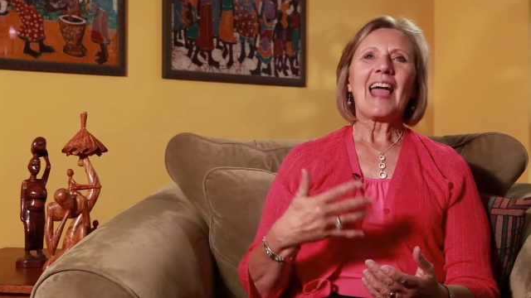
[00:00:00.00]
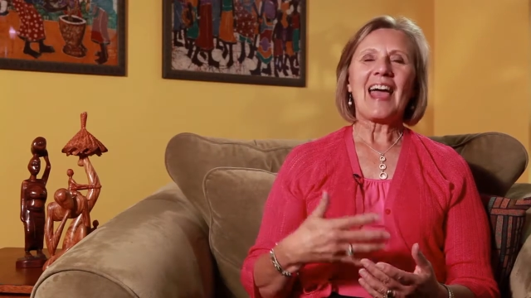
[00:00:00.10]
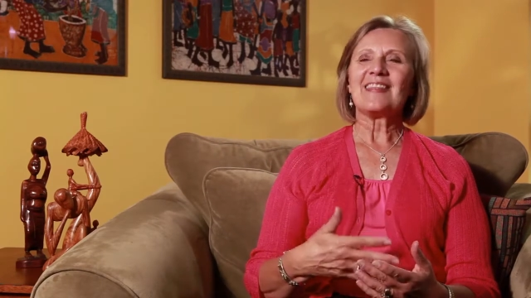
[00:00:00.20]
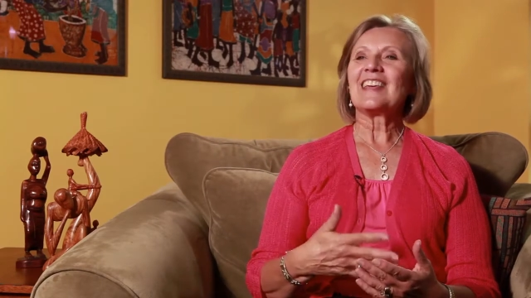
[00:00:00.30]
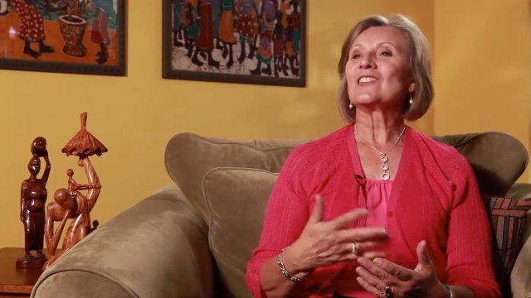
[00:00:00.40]

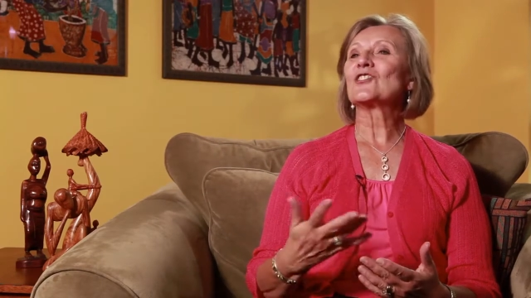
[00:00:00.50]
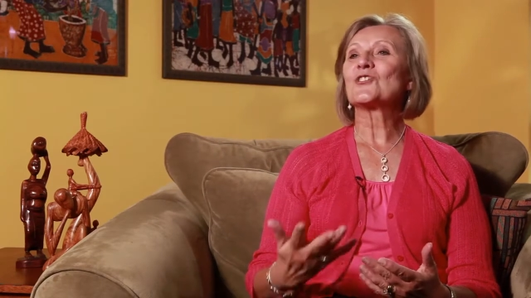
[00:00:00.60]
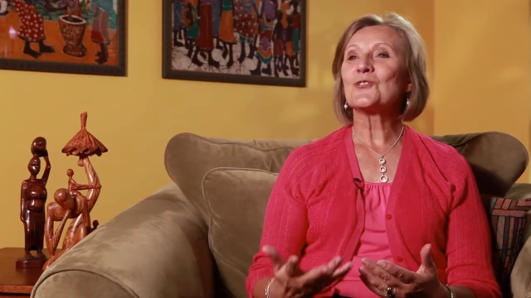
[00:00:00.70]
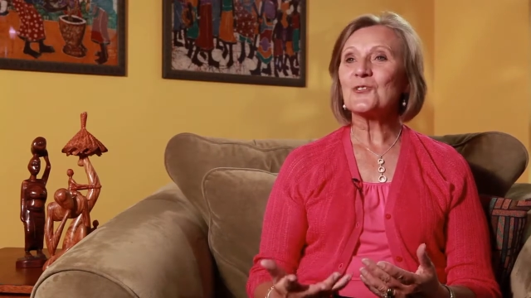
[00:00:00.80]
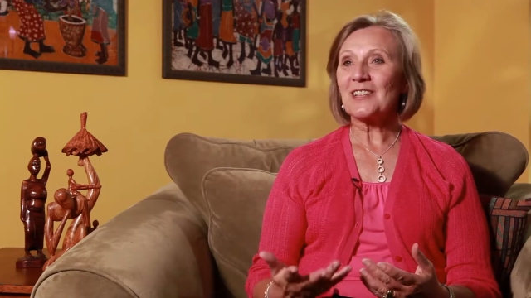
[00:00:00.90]
and then
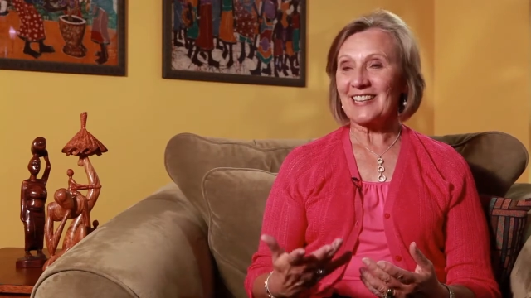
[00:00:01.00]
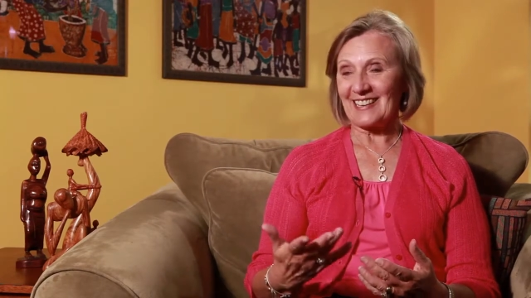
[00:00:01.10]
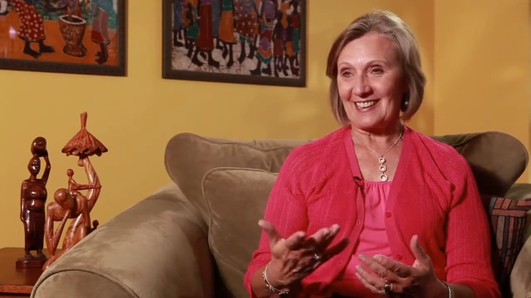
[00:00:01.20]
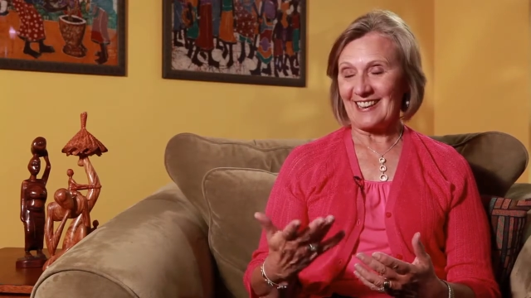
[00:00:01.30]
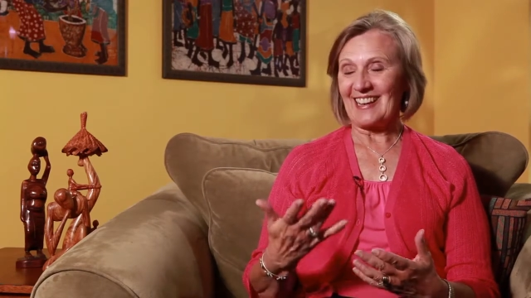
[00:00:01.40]

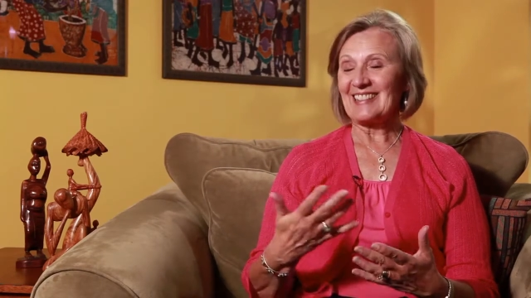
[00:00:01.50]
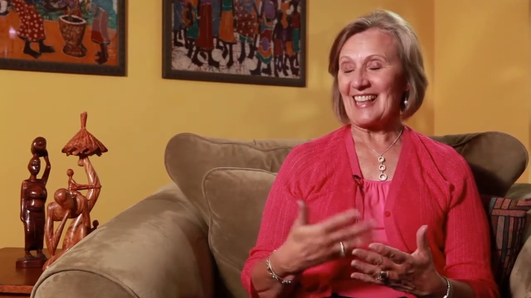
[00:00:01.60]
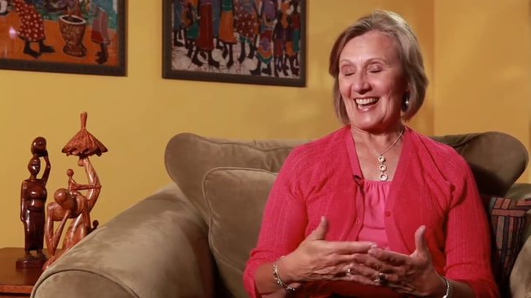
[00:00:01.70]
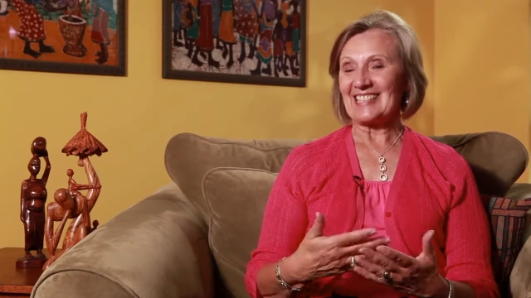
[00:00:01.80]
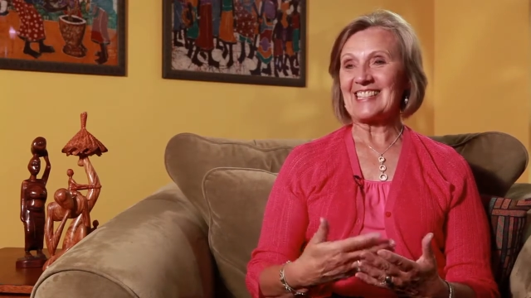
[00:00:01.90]
Julie,
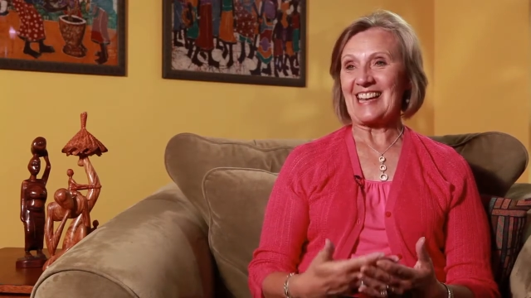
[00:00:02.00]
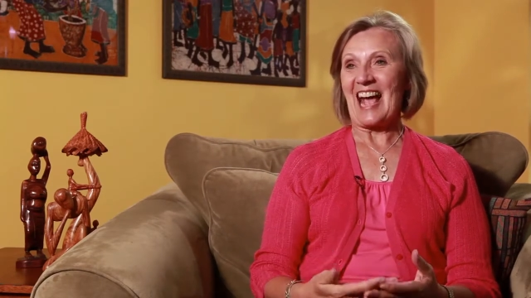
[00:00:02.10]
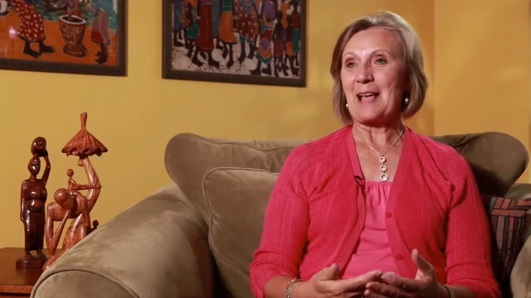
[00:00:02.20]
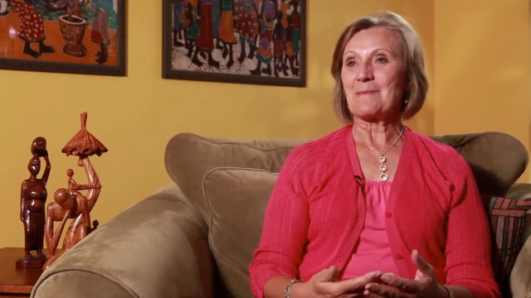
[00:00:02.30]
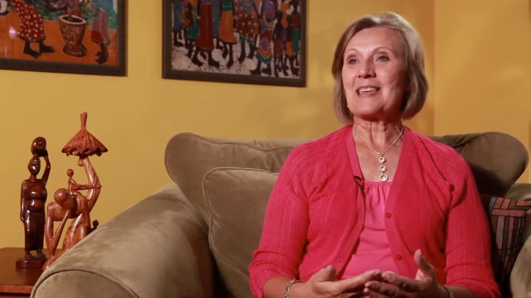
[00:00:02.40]
Lance, and
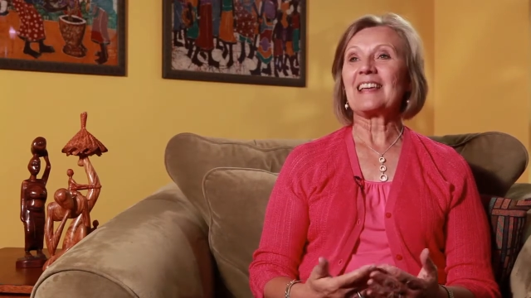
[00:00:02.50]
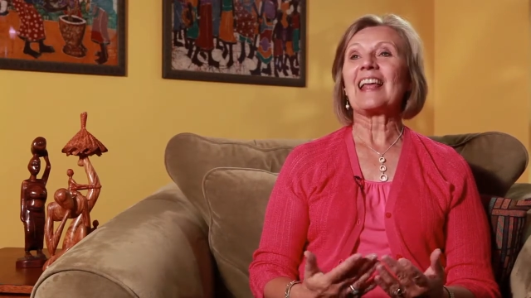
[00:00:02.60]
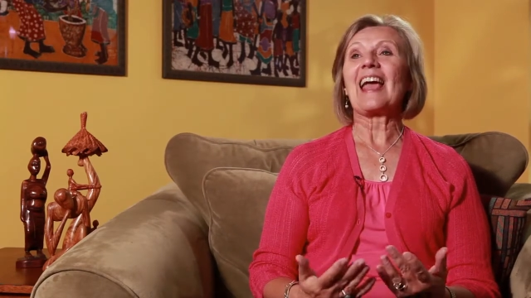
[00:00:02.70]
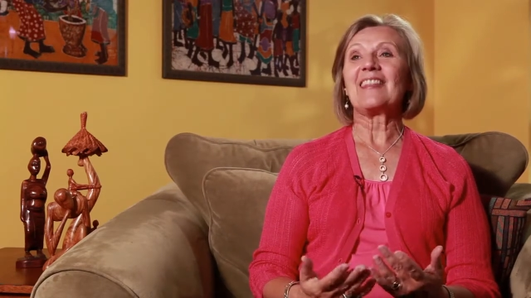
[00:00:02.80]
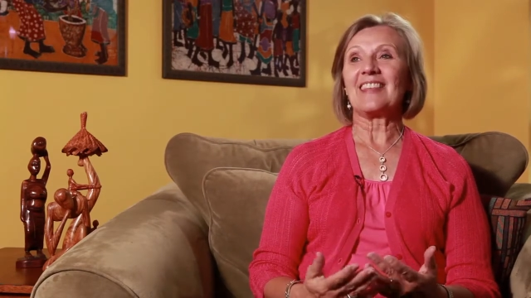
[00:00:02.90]
I meet,
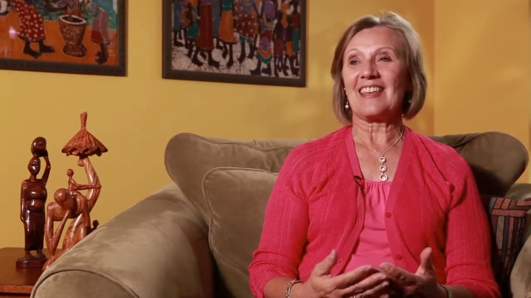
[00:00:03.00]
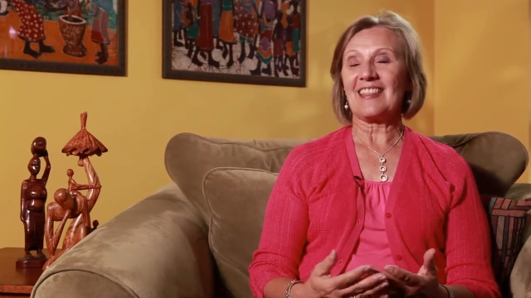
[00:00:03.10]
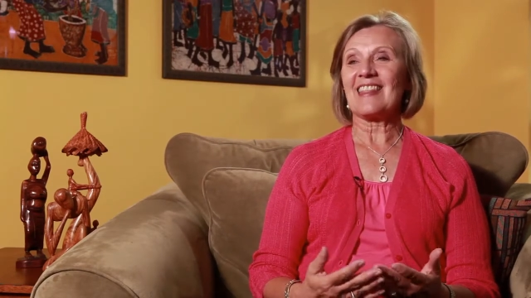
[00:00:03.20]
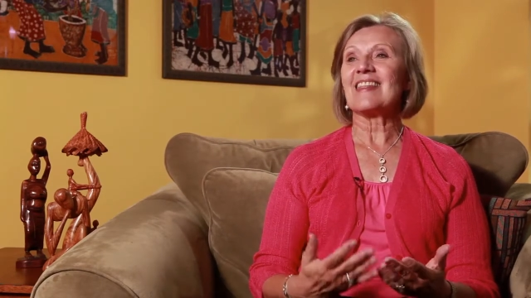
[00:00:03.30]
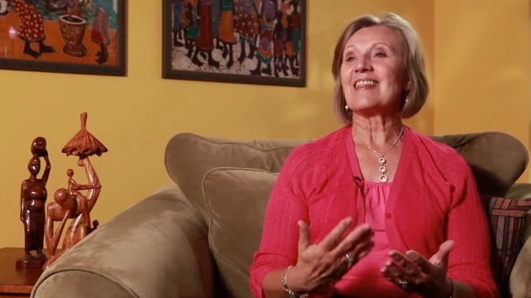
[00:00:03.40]
and
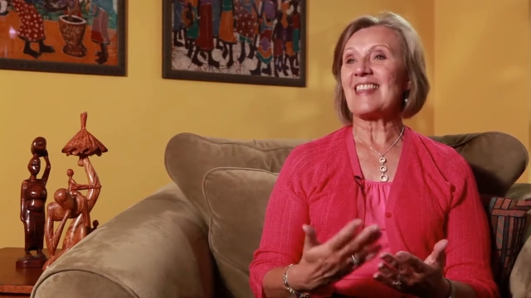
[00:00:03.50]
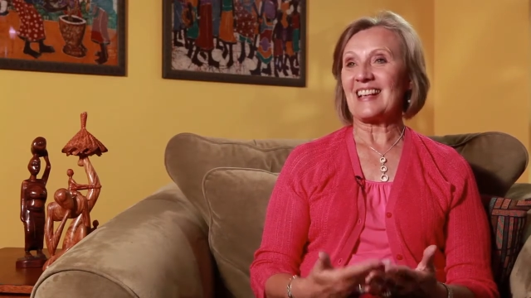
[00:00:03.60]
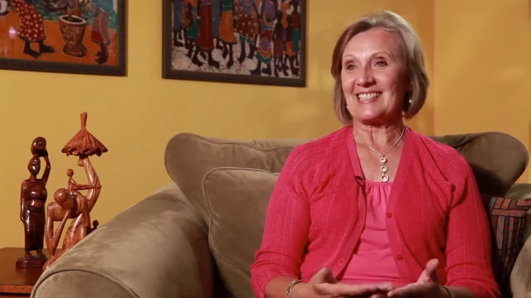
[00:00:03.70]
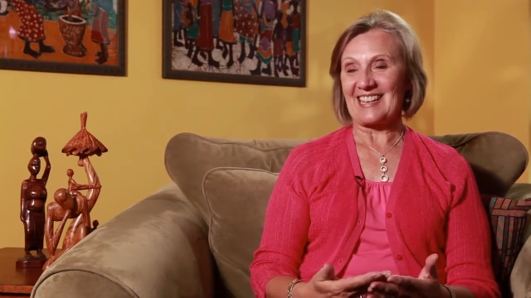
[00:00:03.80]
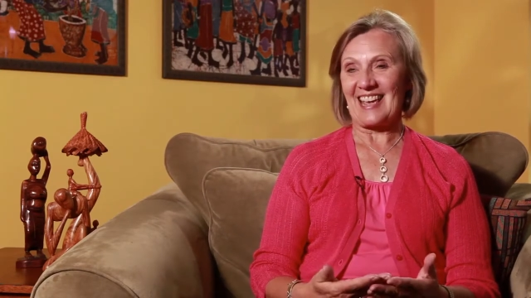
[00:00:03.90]
then they
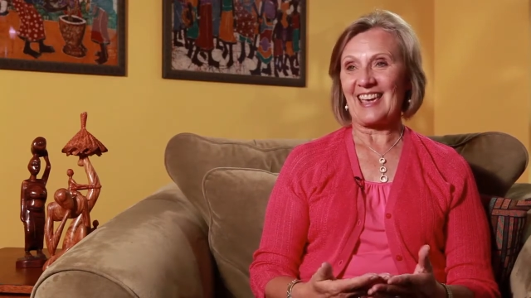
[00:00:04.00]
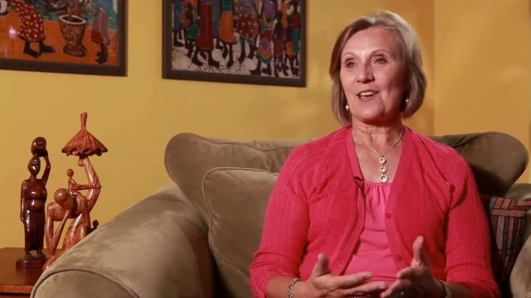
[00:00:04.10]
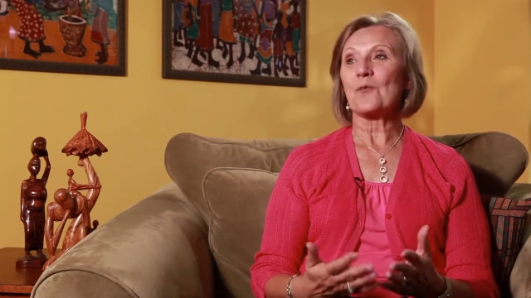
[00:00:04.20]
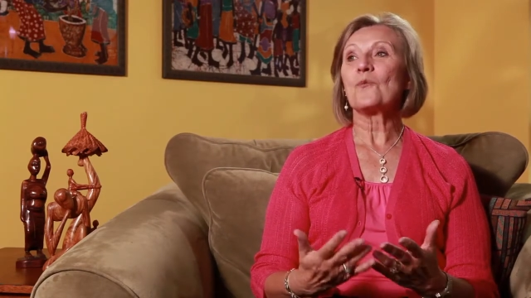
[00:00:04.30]
say,